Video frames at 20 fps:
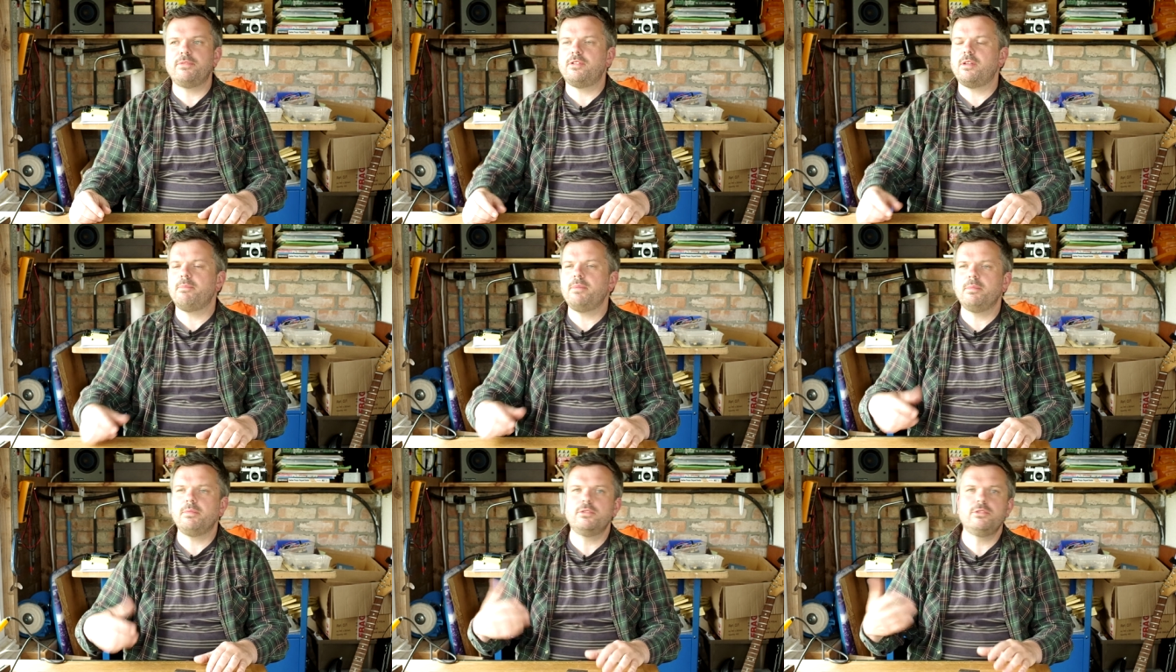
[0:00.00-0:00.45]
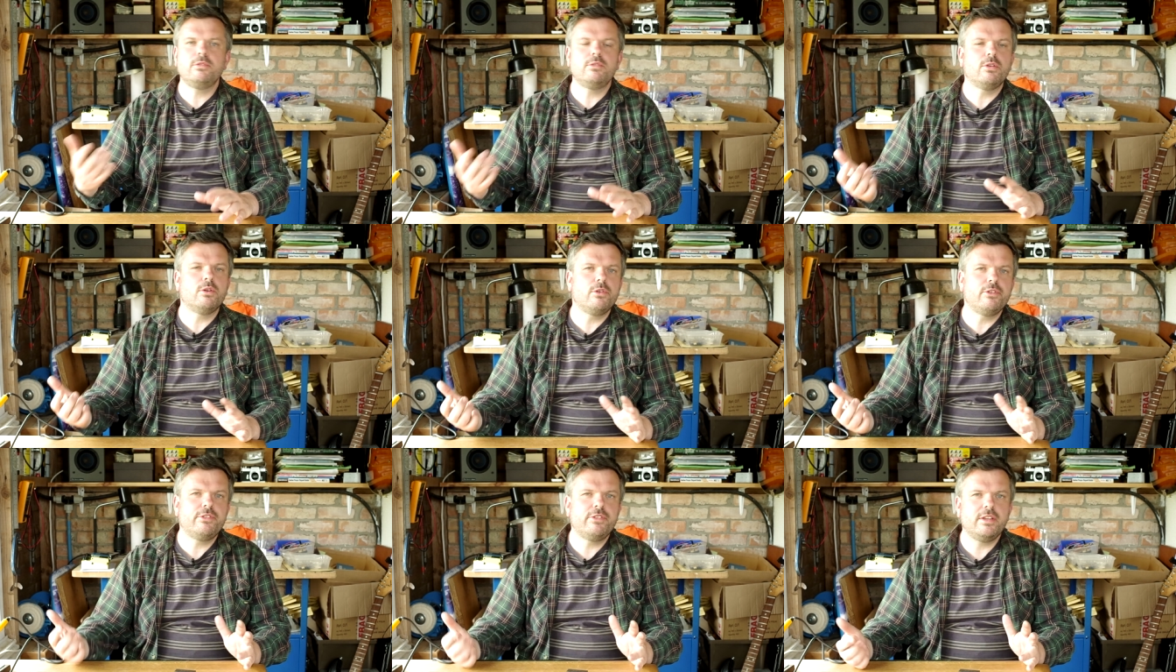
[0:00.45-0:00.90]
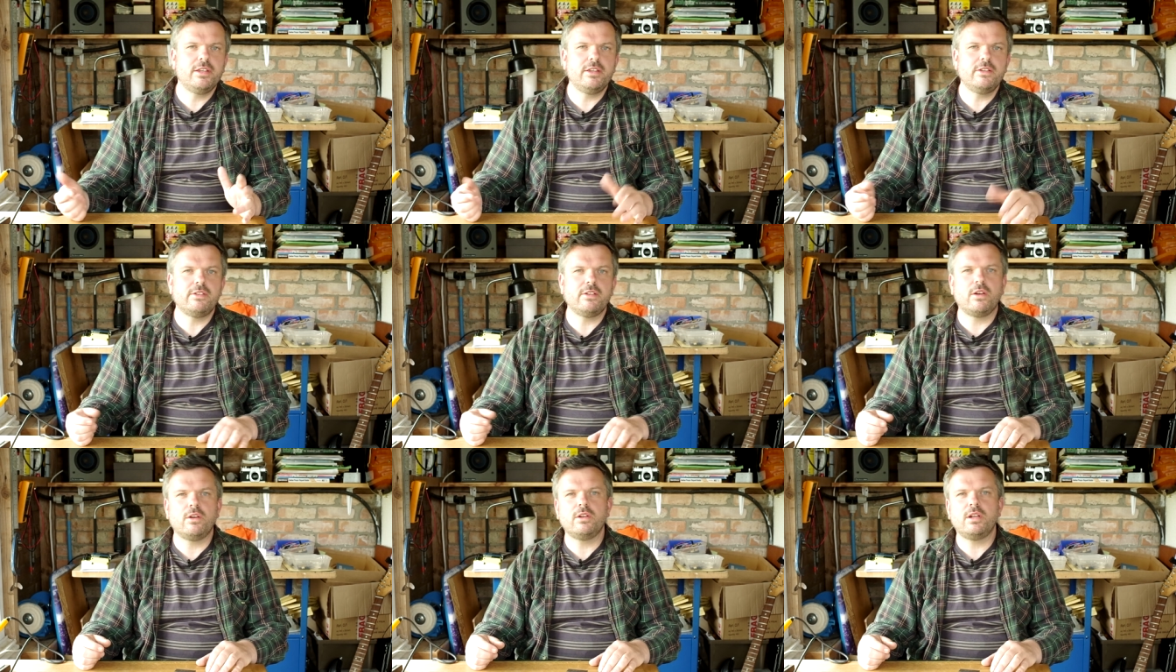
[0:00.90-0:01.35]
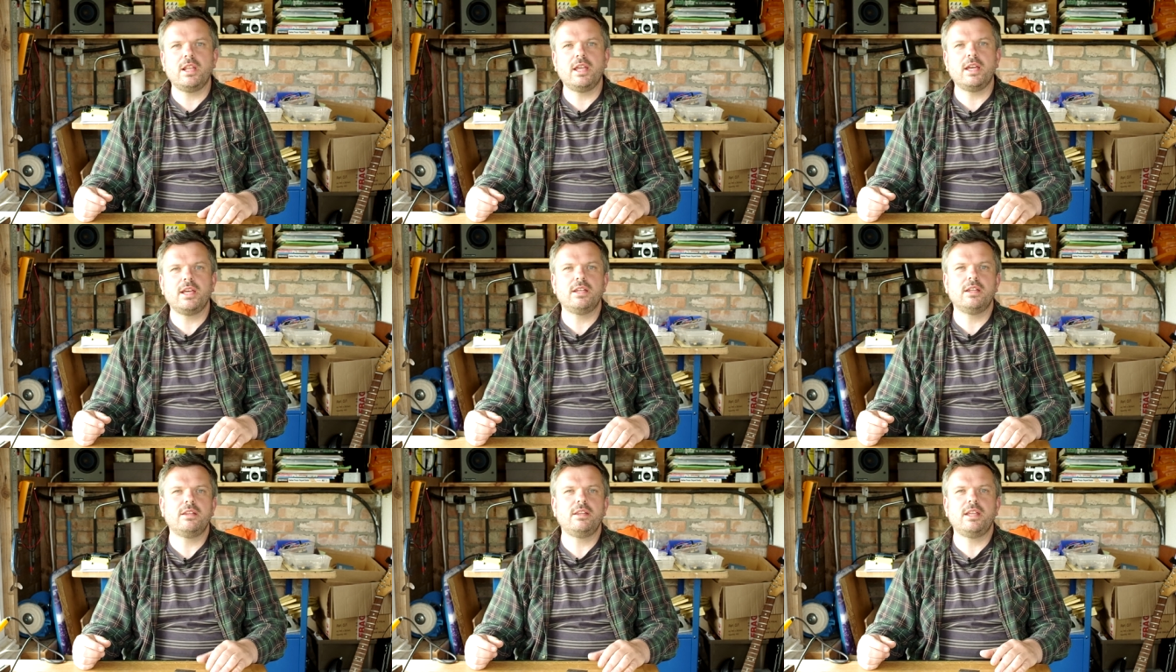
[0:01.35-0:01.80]
some people do courses
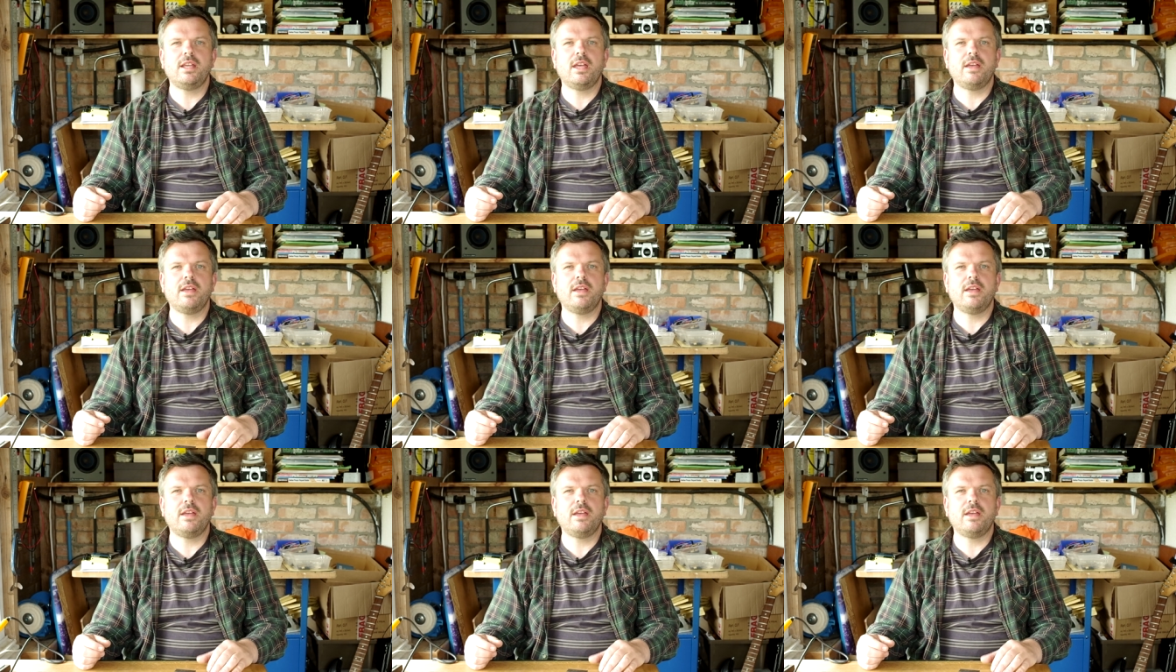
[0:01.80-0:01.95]
online and they